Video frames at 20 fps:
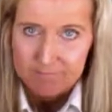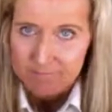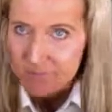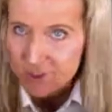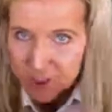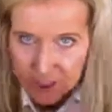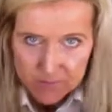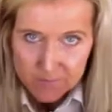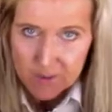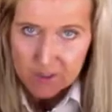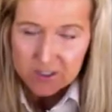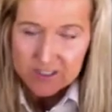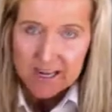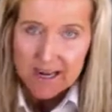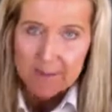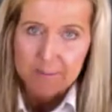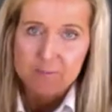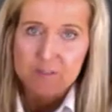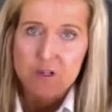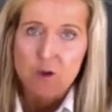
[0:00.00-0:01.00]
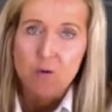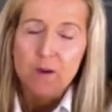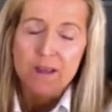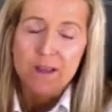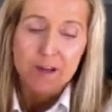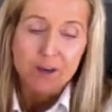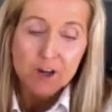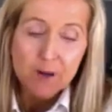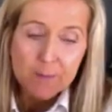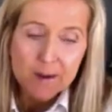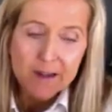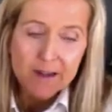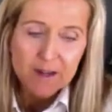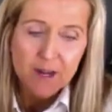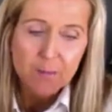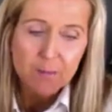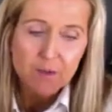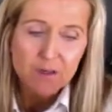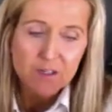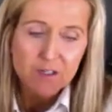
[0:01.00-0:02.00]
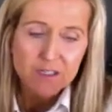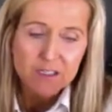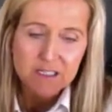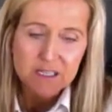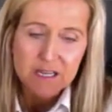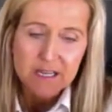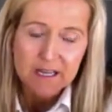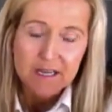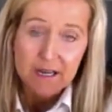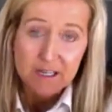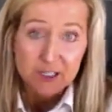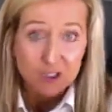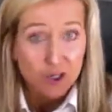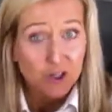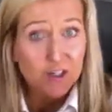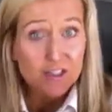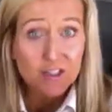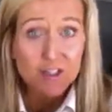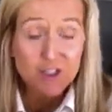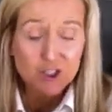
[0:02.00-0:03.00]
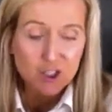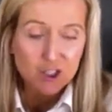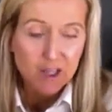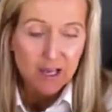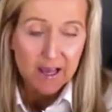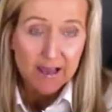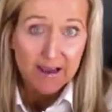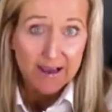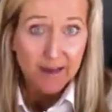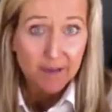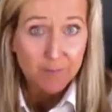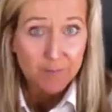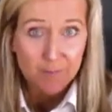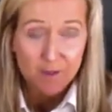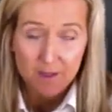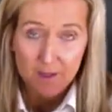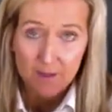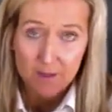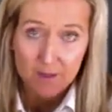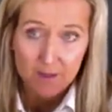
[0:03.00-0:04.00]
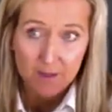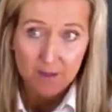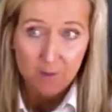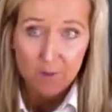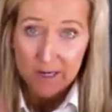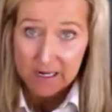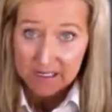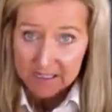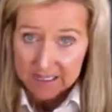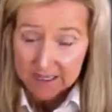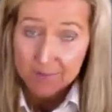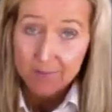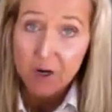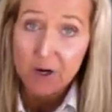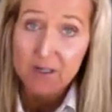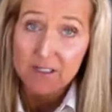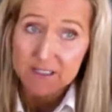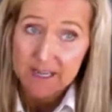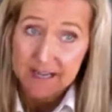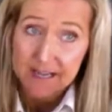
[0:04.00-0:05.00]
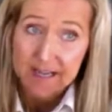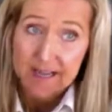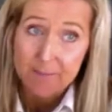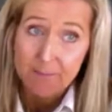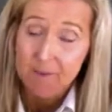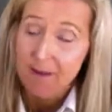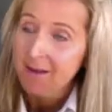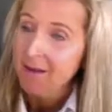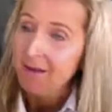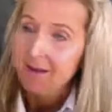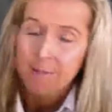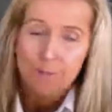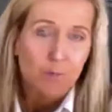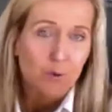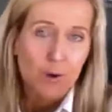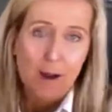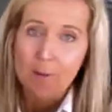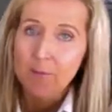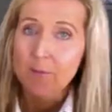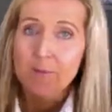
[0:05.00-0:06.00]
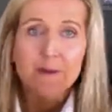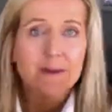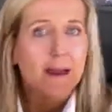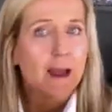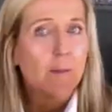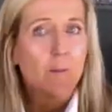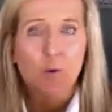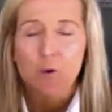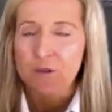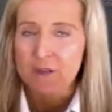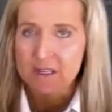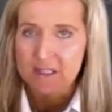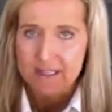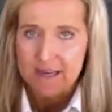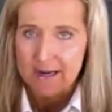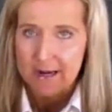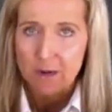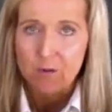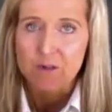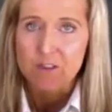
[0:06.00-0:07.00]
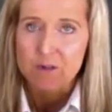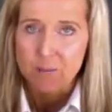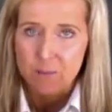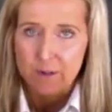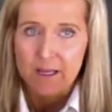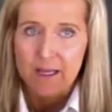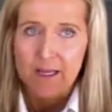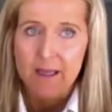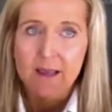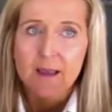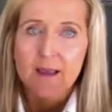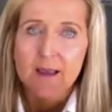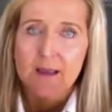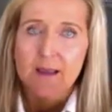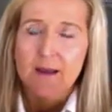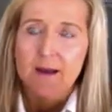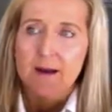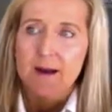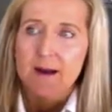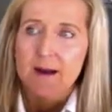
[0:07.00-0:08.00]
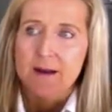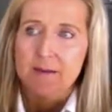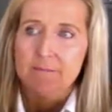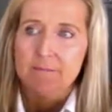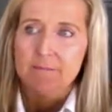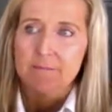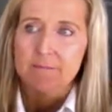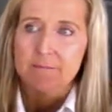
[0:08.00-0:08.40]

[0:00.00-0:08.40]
just part-time. So here are my numbers. I started in July. When I say part-time, probably not more than 10 hours a week, and